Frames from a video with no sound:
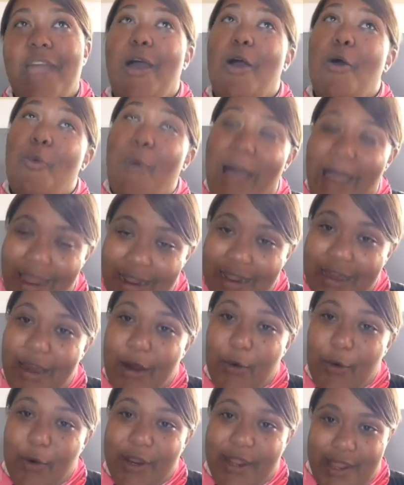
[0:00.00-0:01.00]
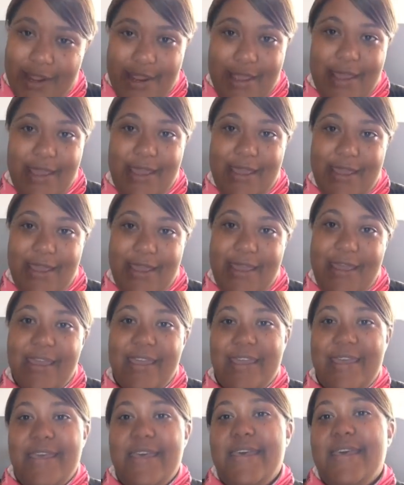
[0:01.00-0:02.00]
a while ago already.
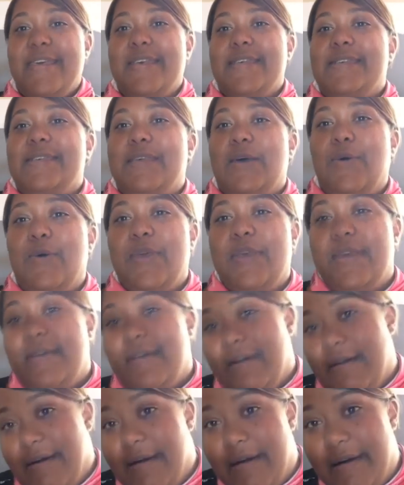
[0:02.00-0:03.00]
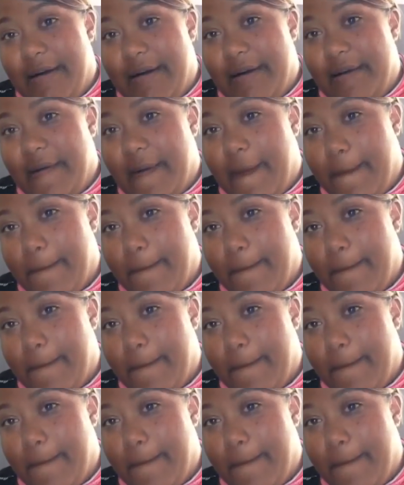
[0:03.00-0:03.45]
So yeah.